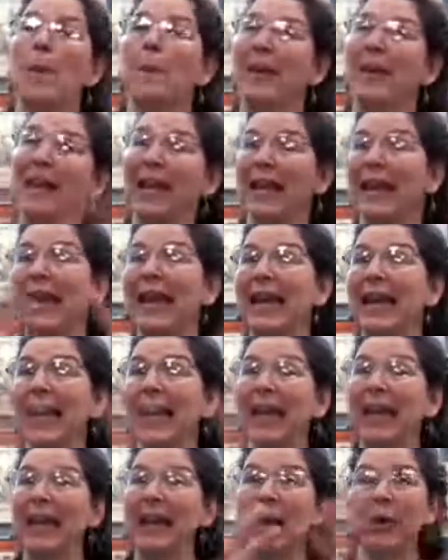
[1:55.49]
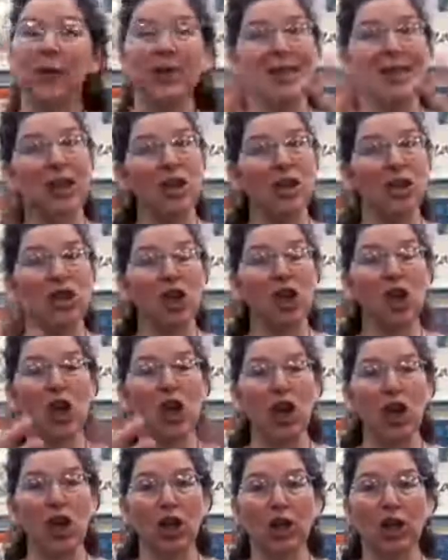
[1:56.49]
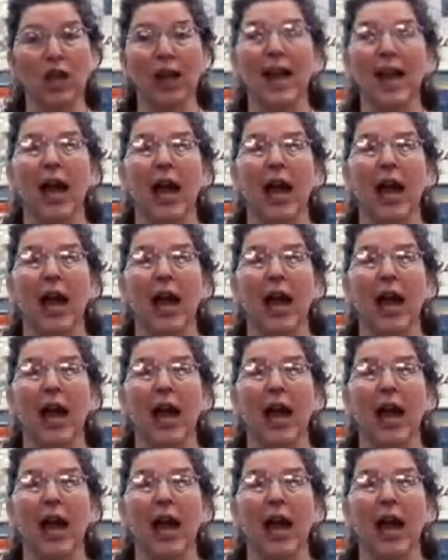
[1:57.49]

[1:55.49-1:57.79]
I'm beginning our session,